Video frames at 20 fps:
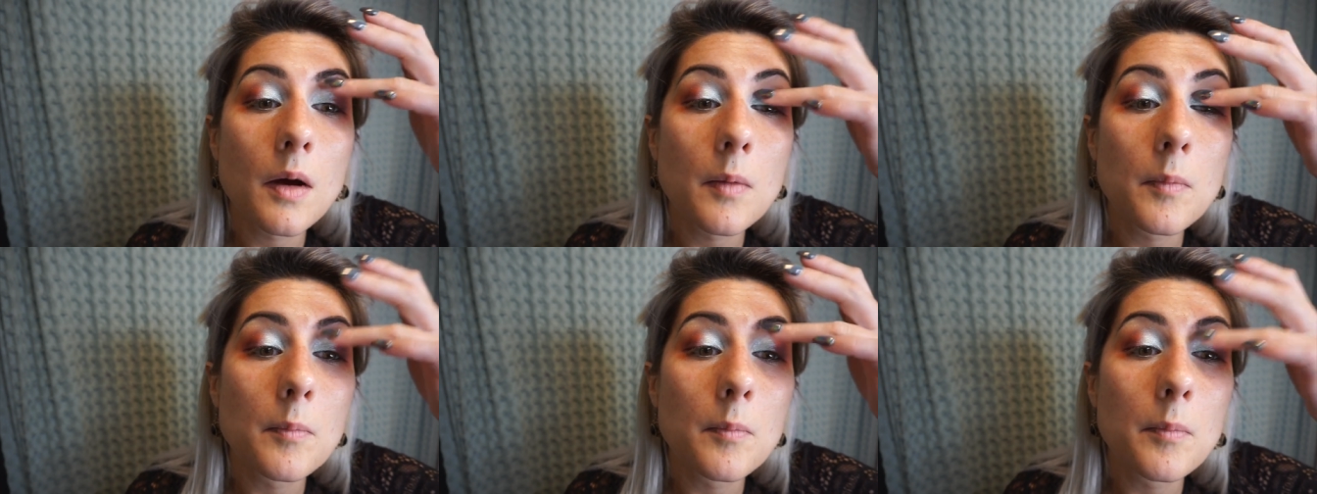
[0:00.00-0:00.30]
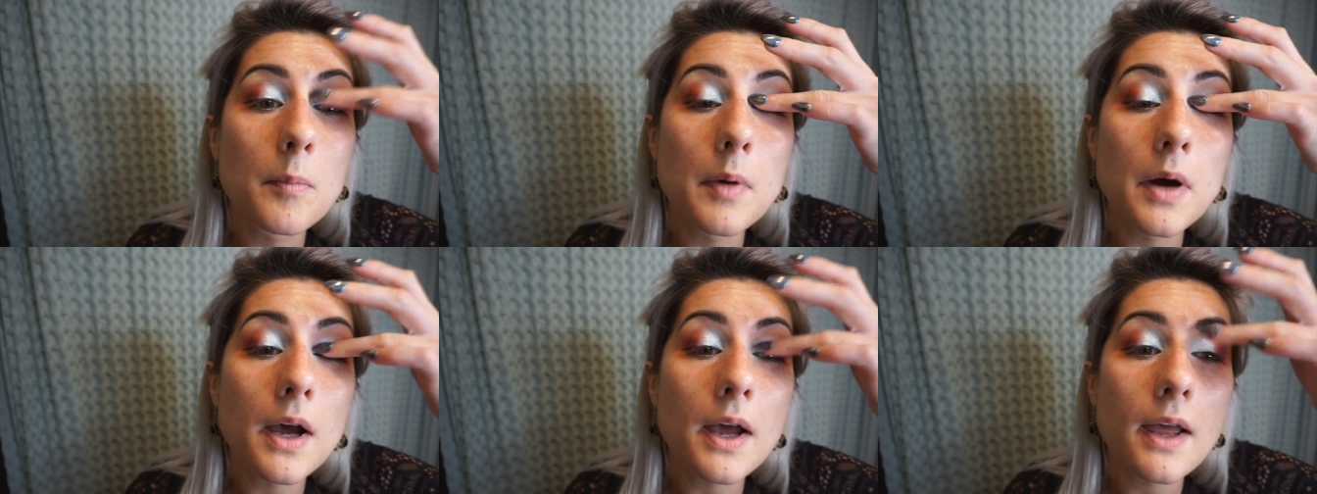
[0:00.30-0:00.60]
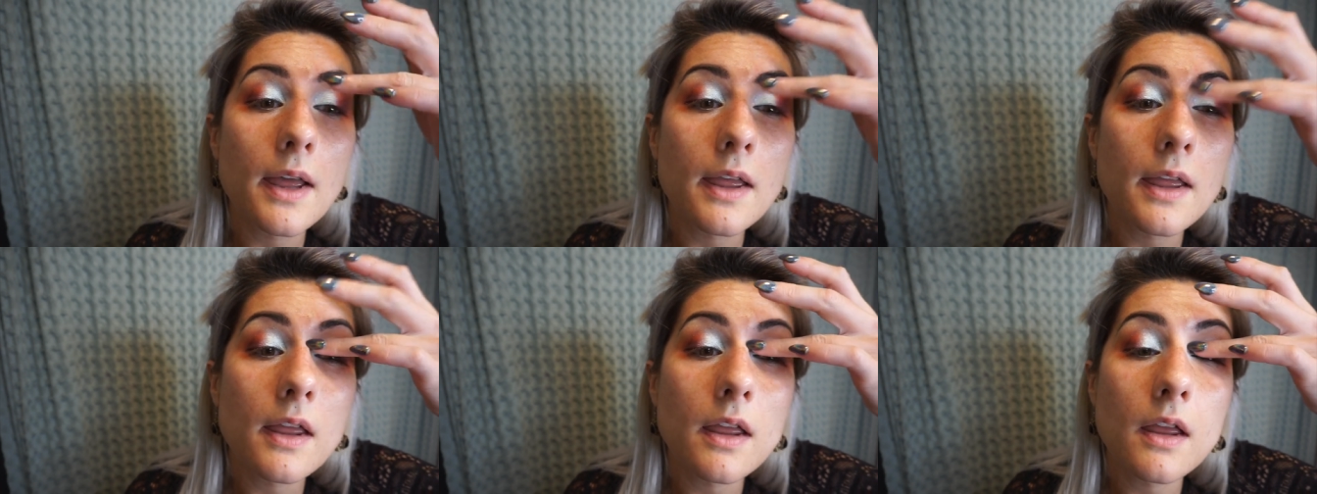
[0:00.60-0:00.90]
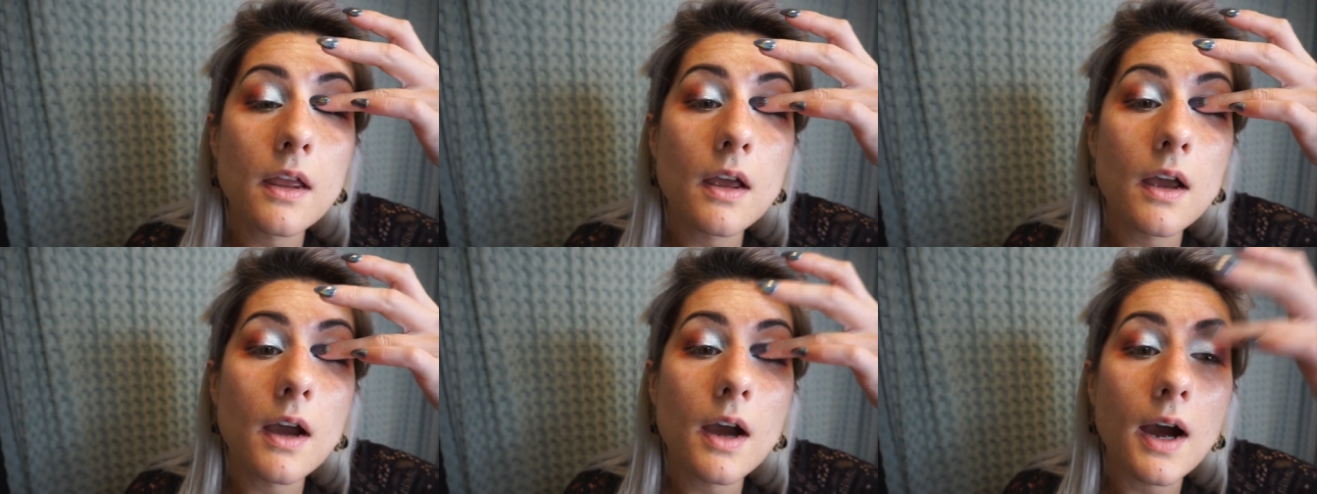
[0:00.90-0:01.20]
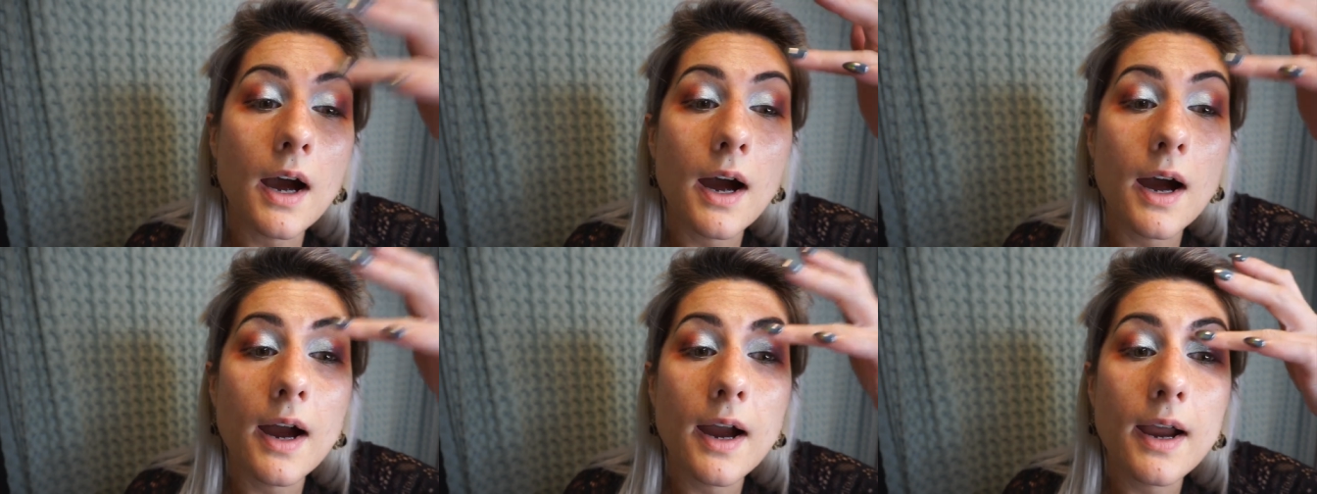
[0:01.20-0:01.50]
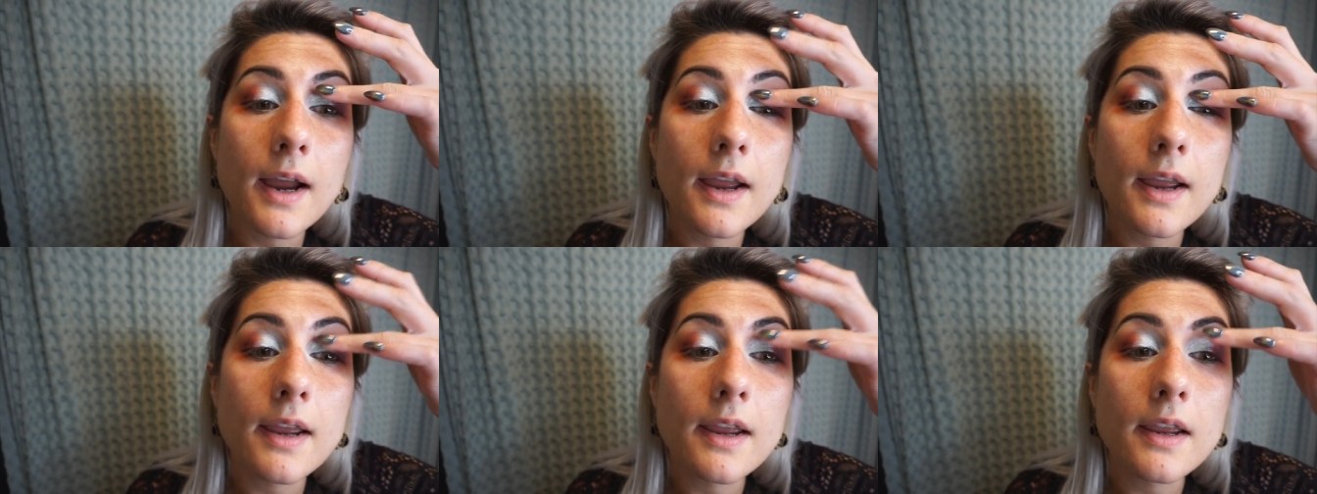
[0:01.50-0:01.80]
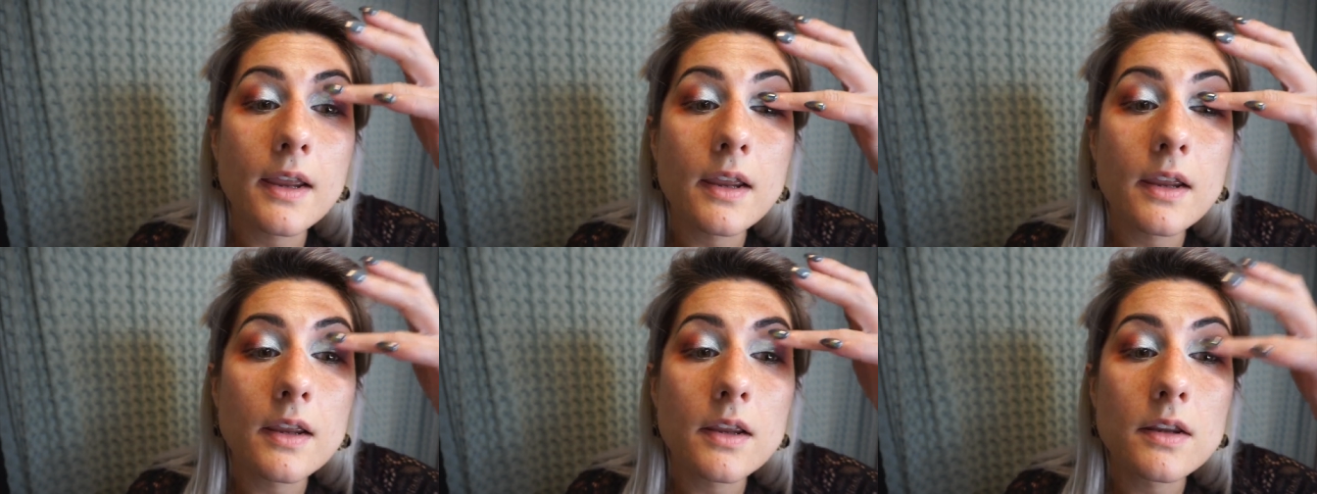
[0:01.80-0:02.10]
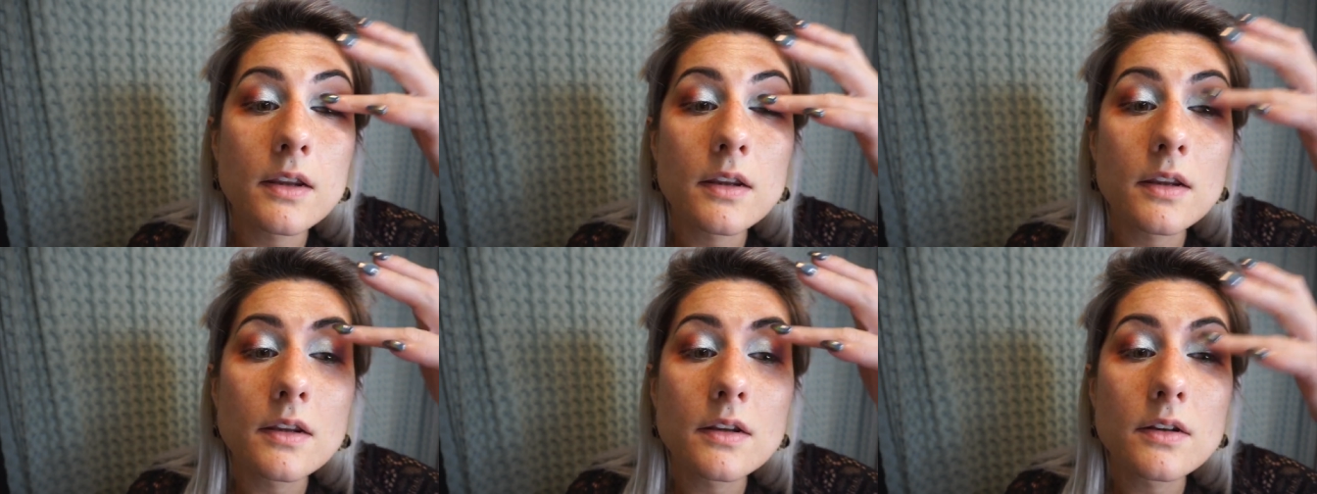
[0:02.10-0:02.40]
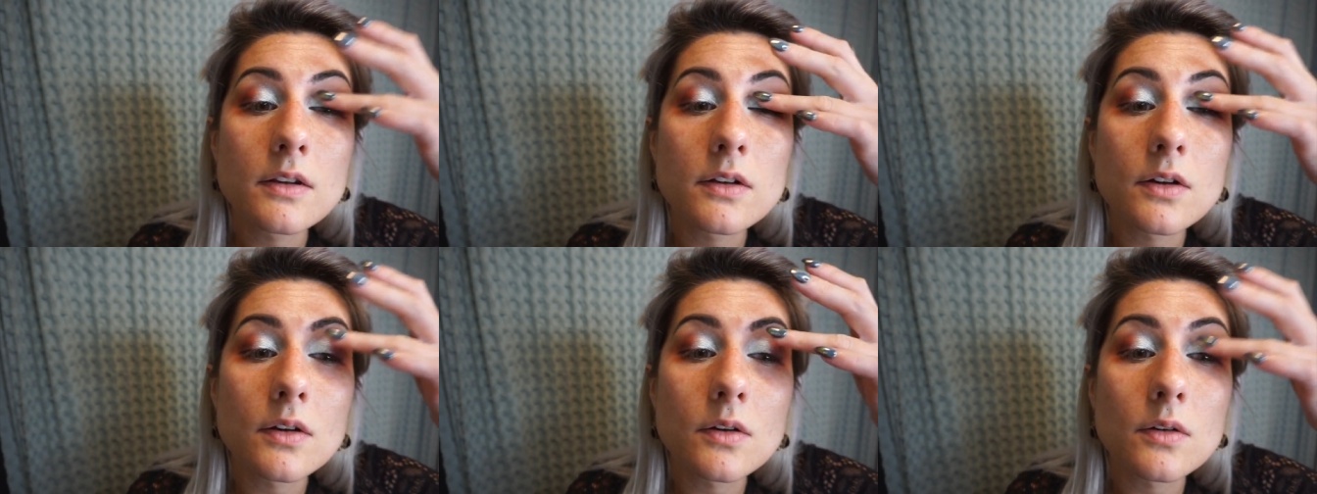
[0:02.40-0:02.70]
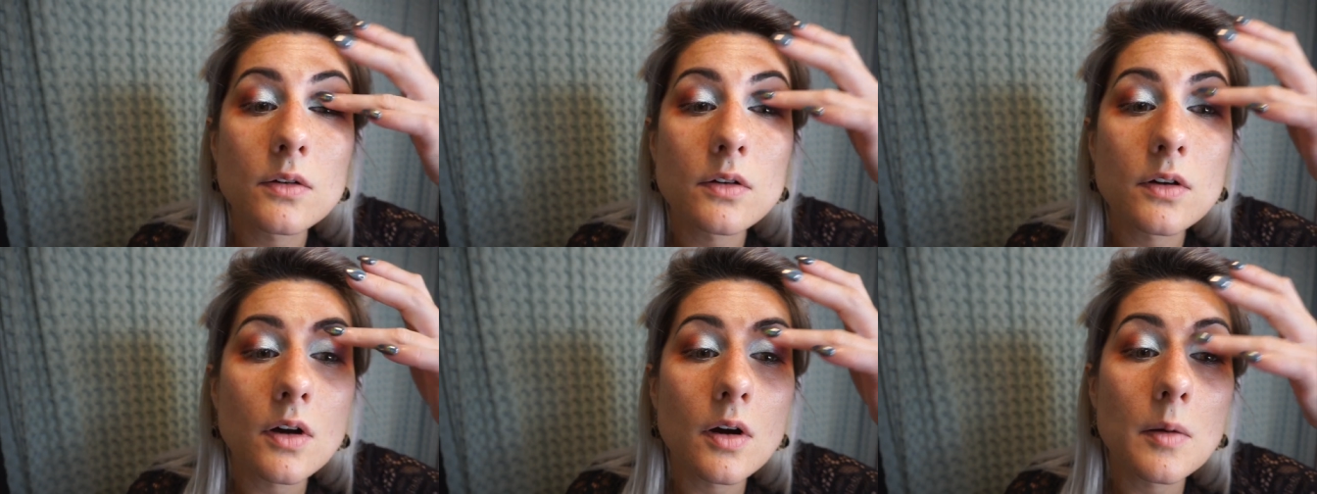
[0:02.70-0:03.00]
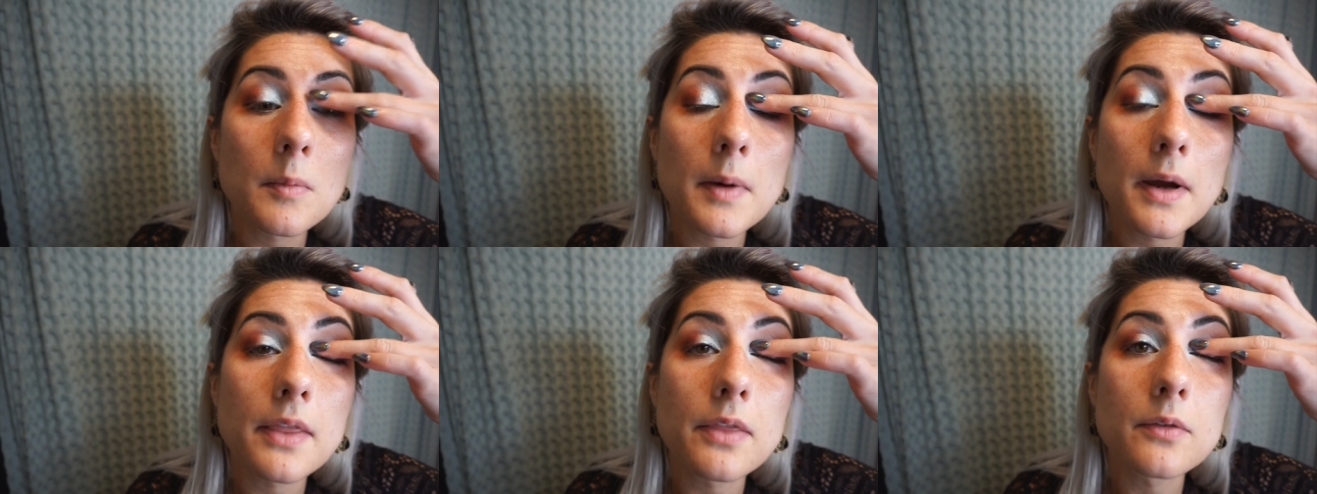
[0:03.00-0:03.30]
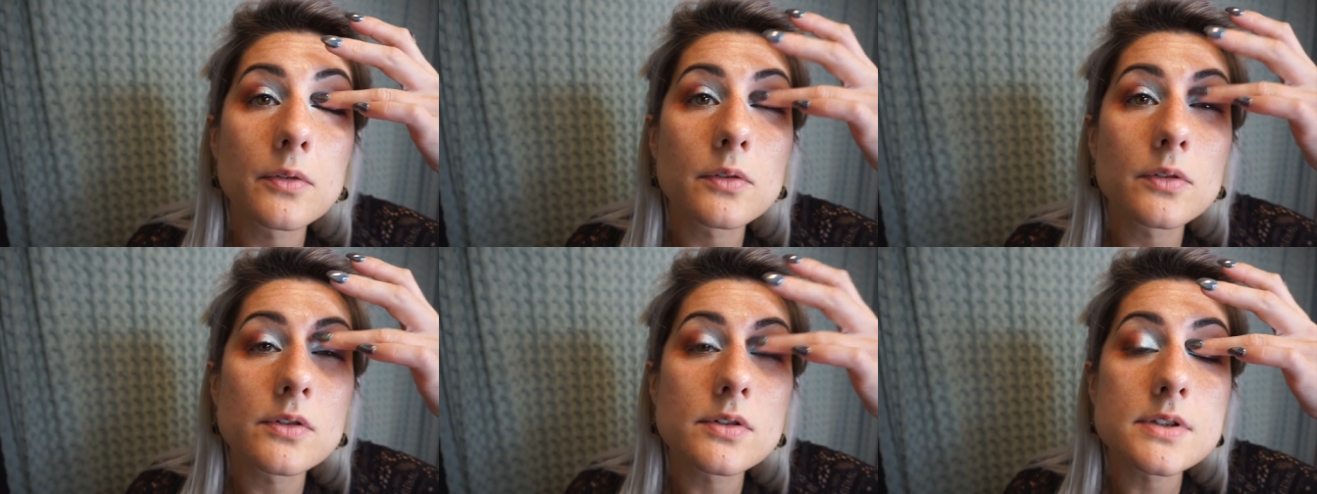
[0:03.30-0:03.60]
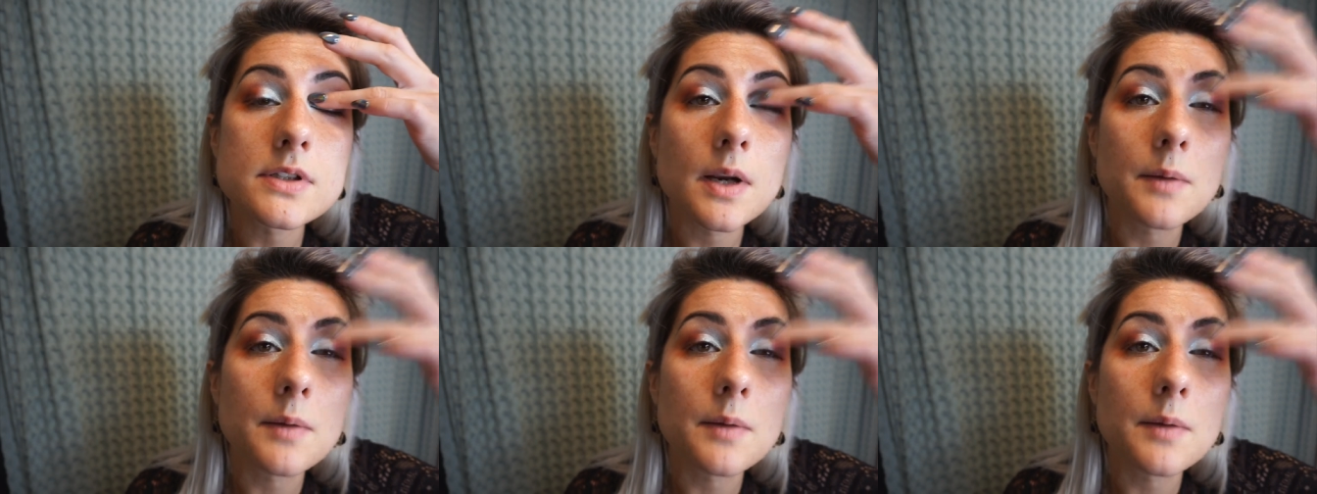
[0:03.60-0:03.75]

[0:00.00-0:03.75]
but I don't go by the rules.